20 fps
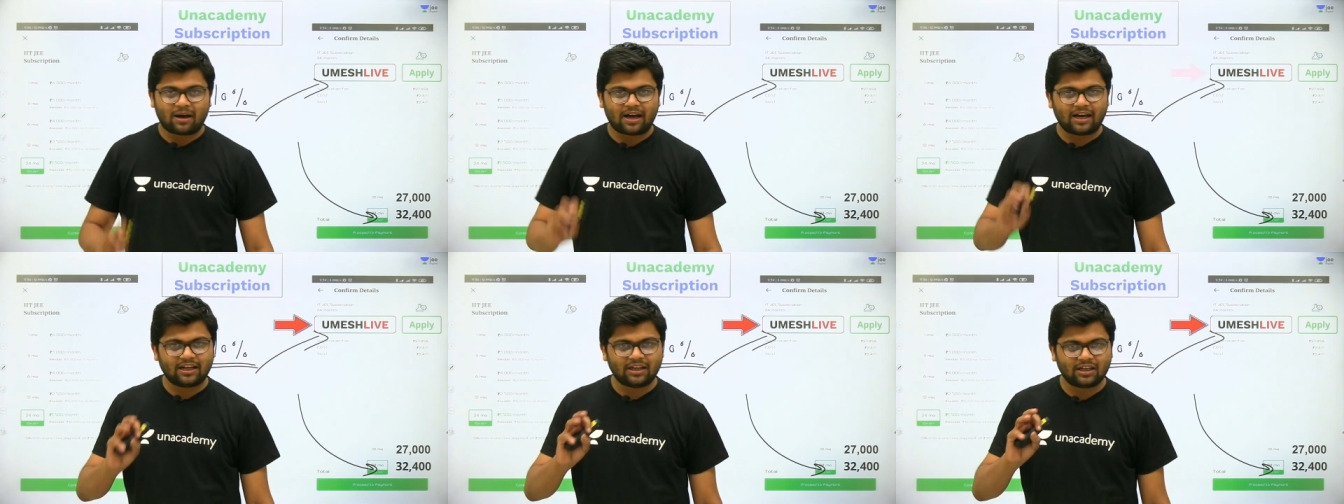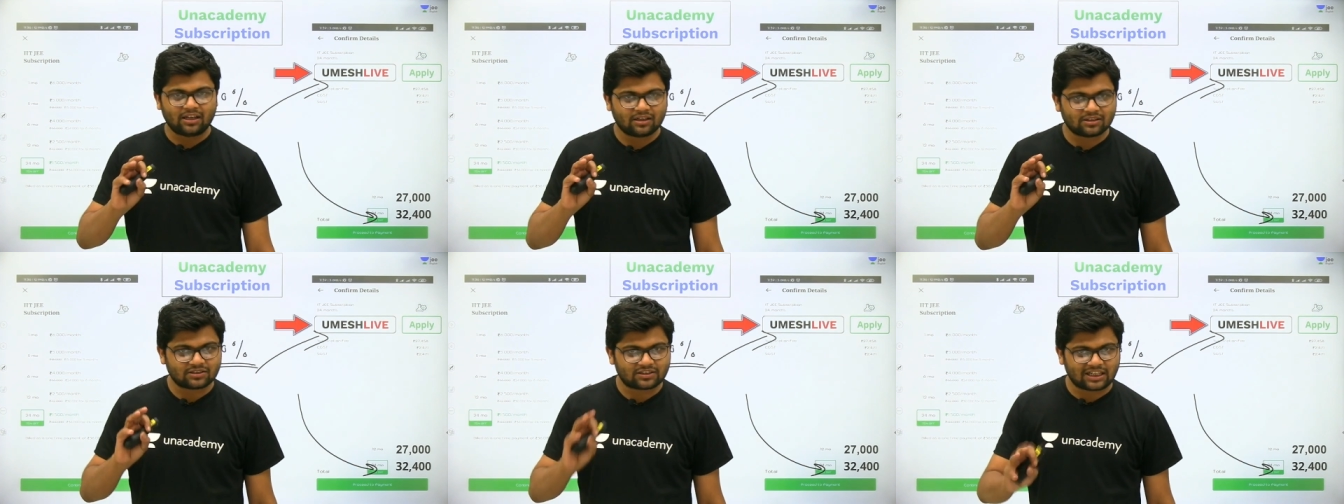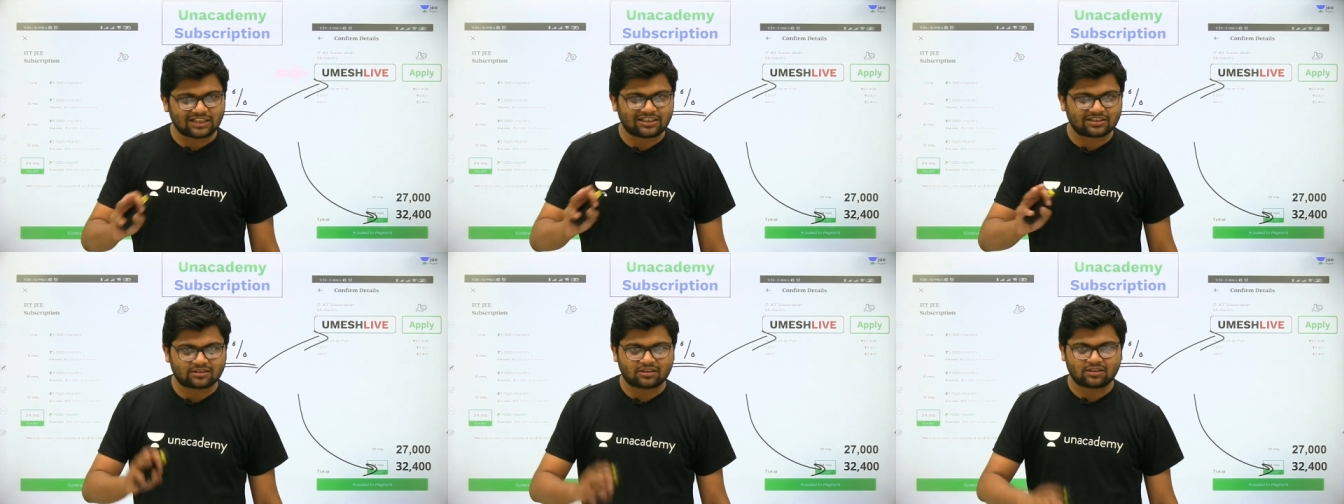by
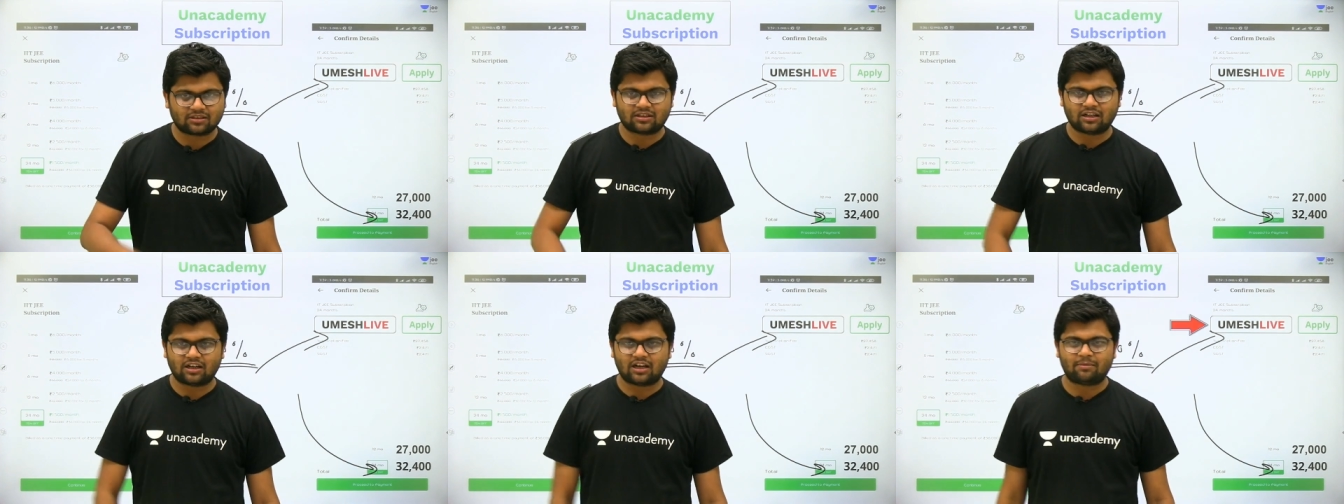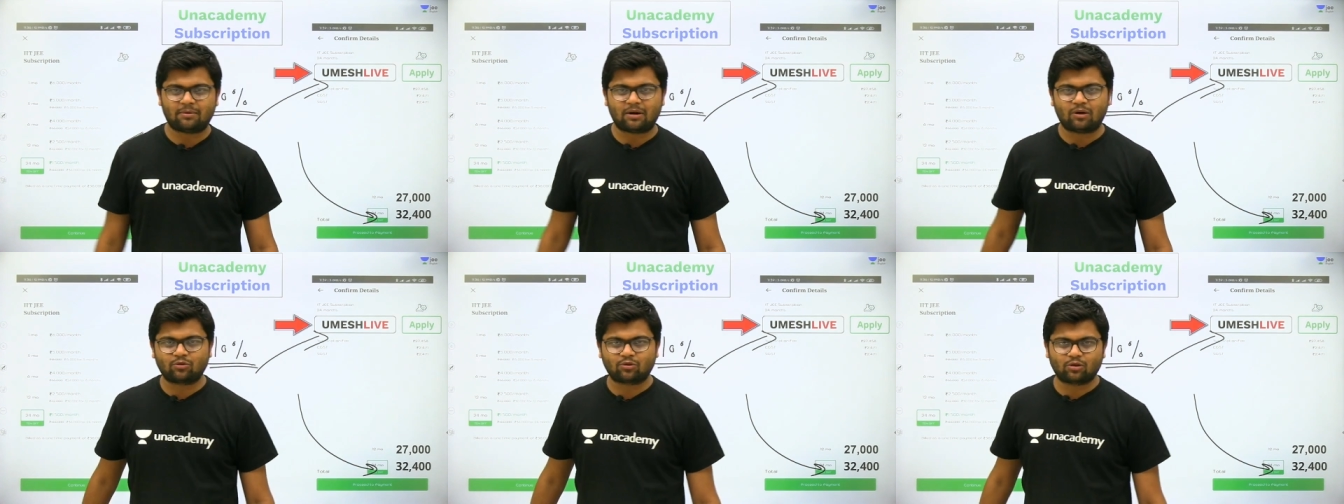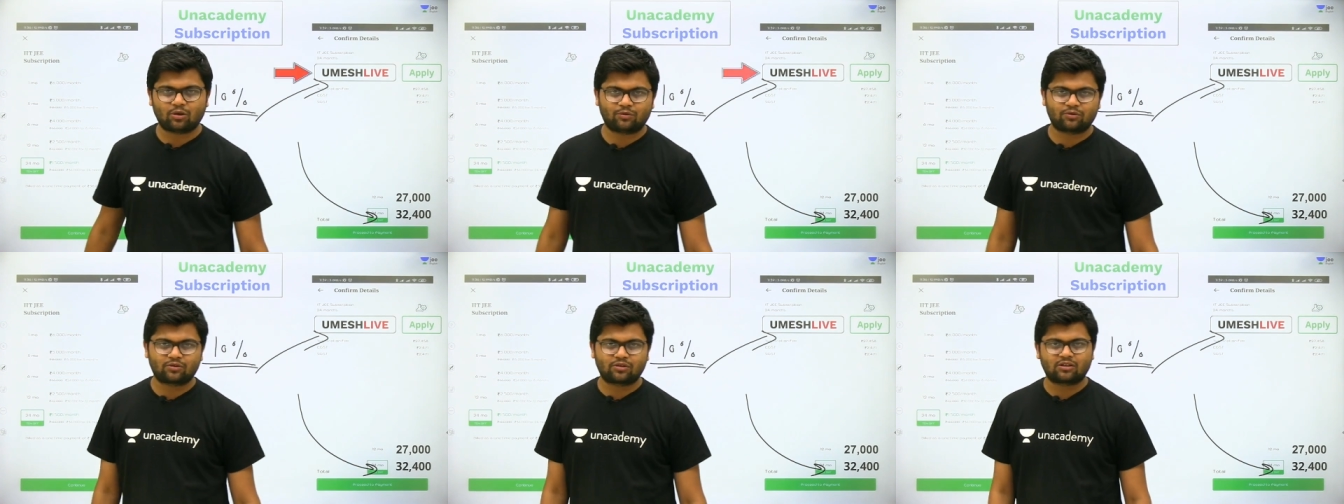just the
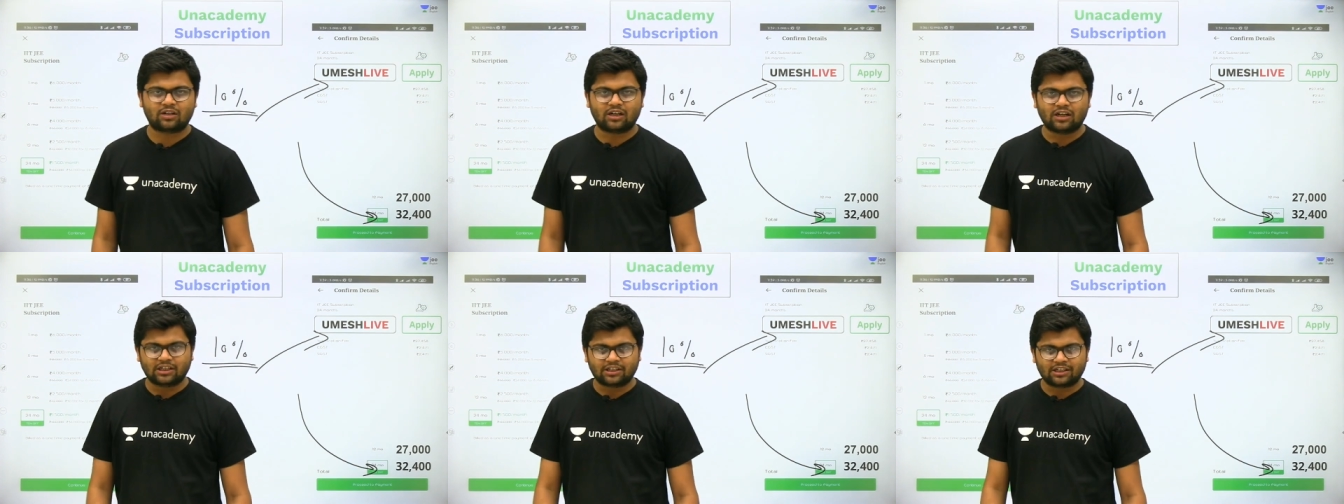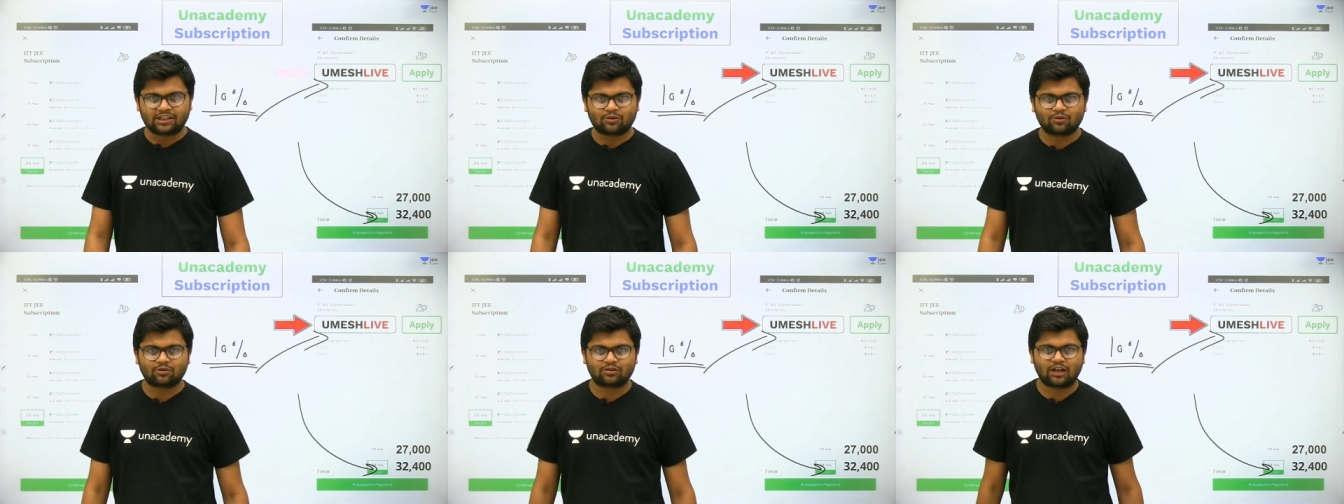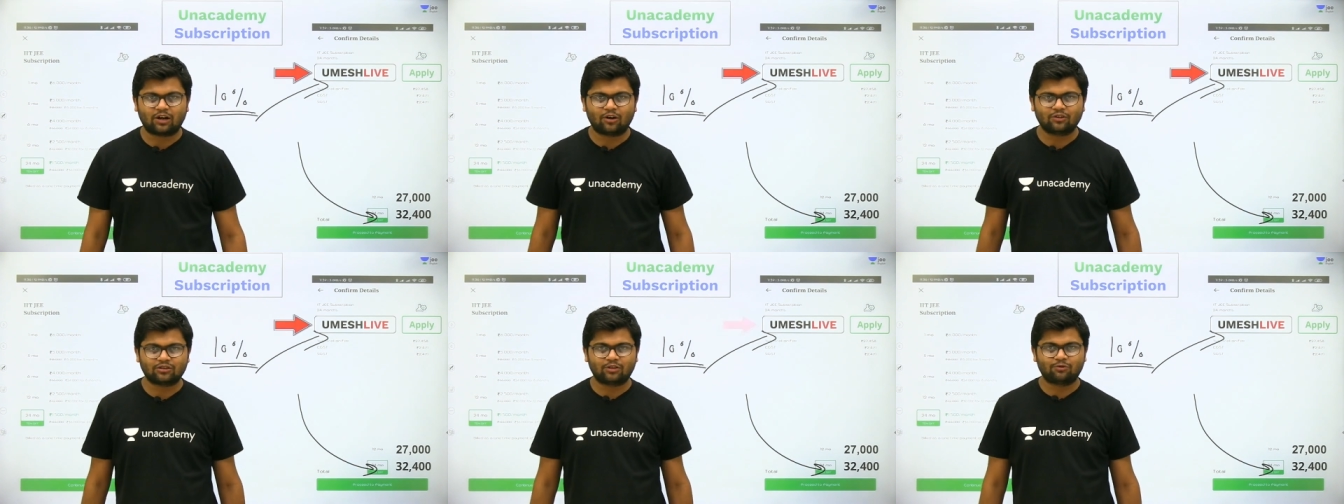amount of thirty-two
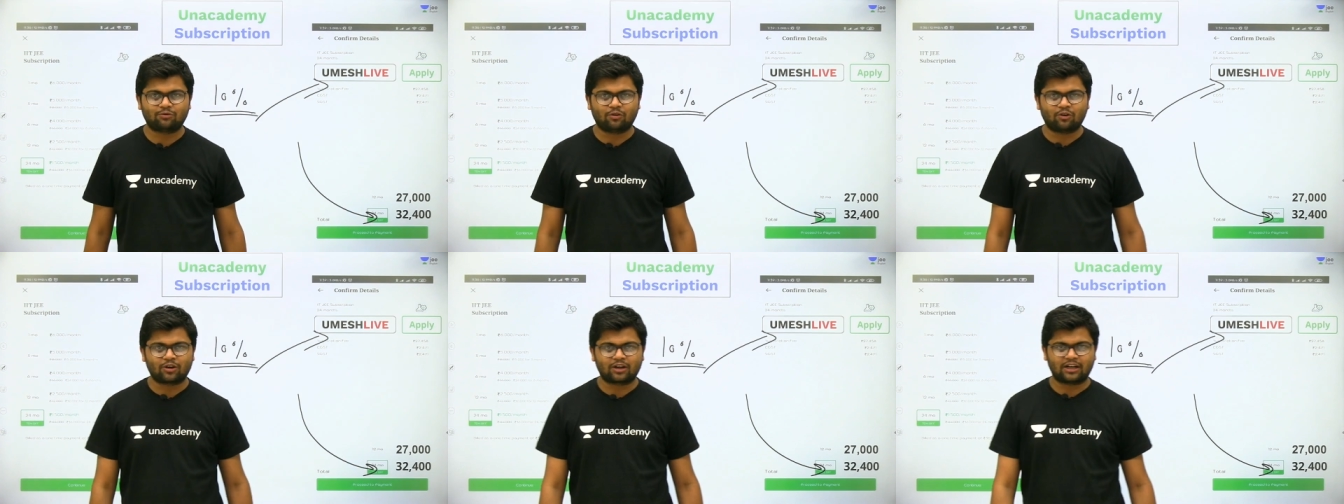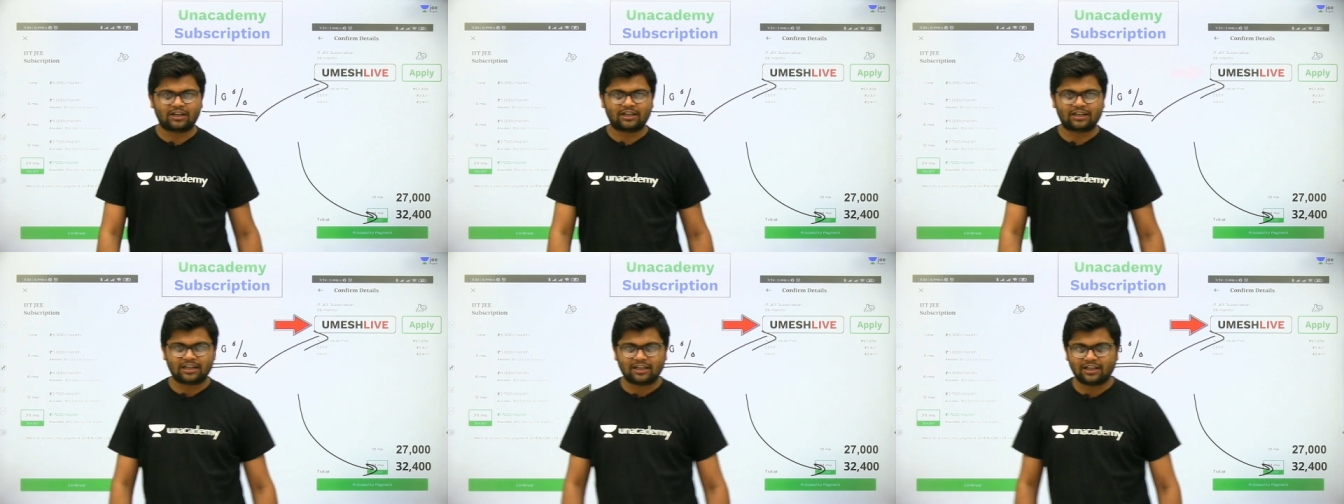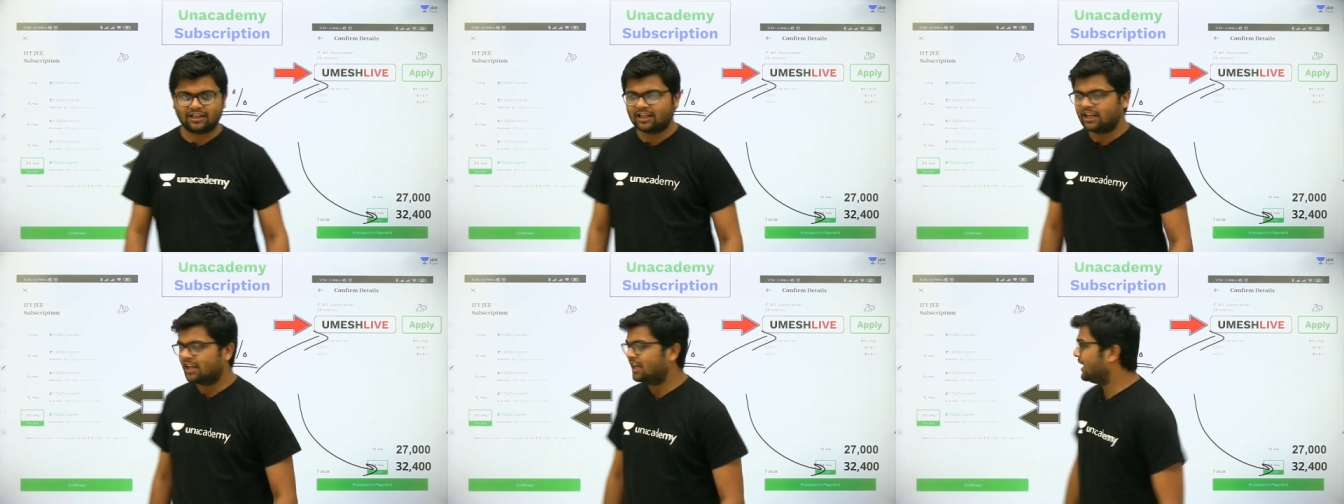thousand four
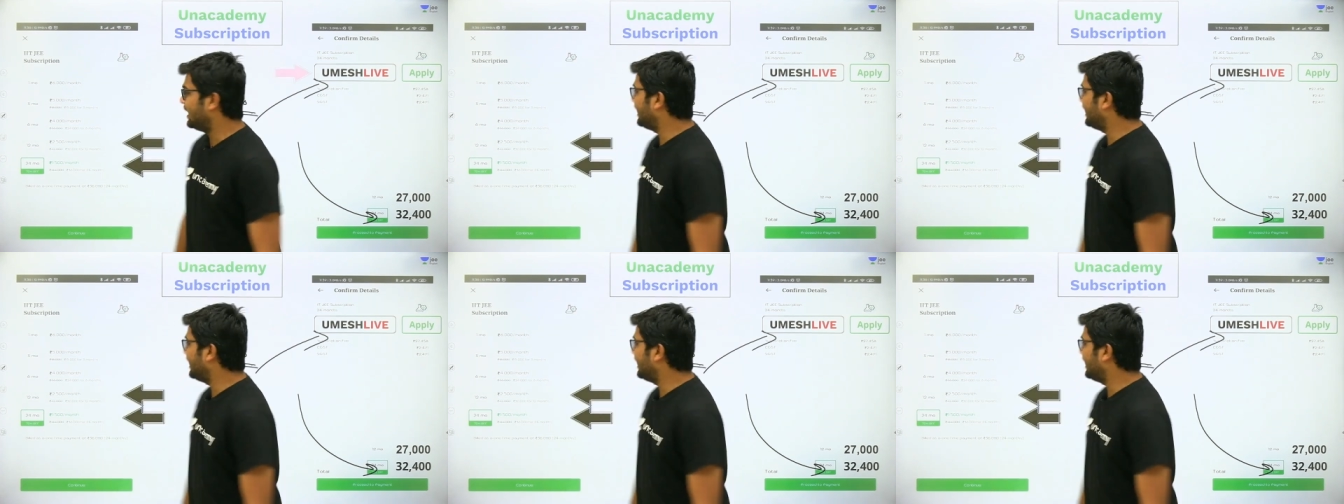hundred,